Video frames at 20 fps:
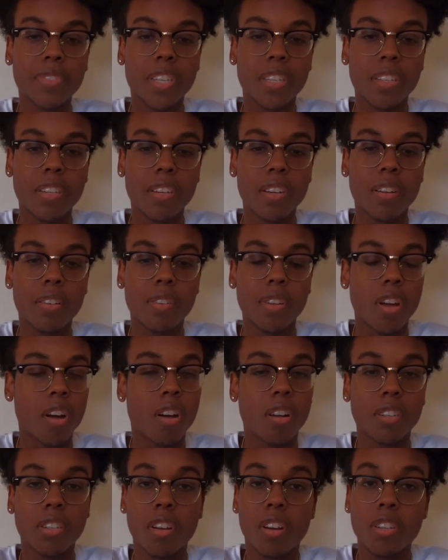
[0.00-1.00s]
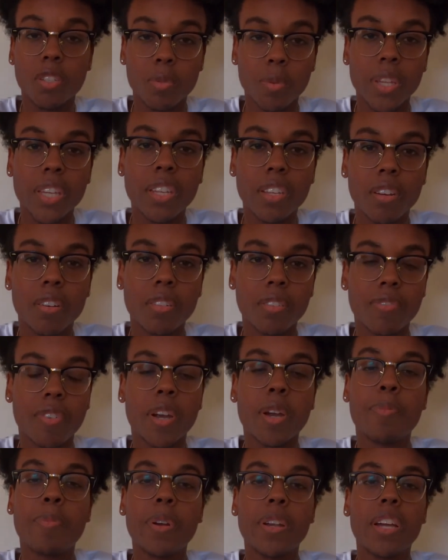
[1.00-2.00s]
y'all's week goes
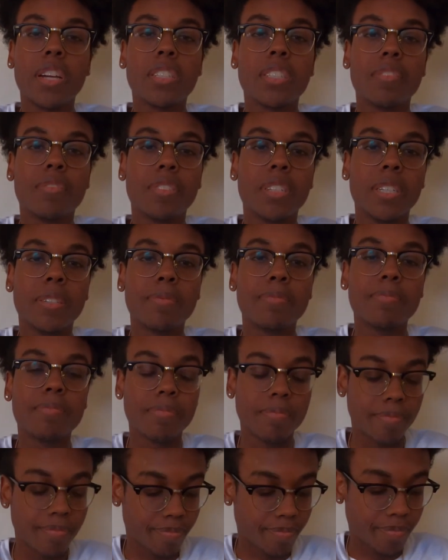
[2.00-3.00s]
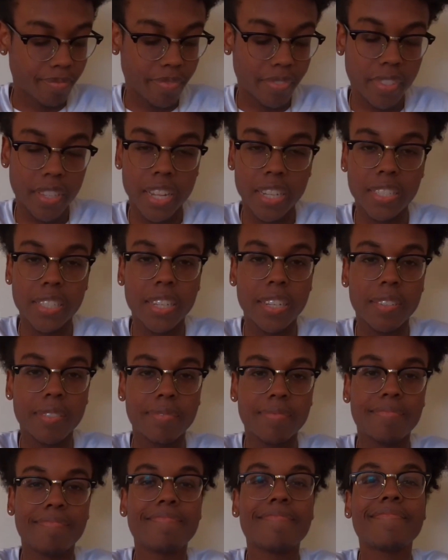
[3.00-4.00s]
very productively. That's it.
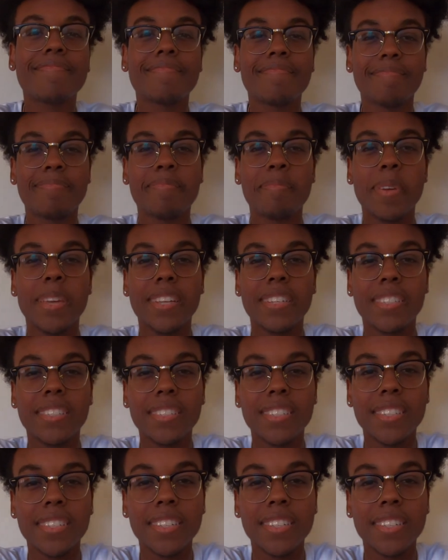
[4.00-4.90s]
Peace.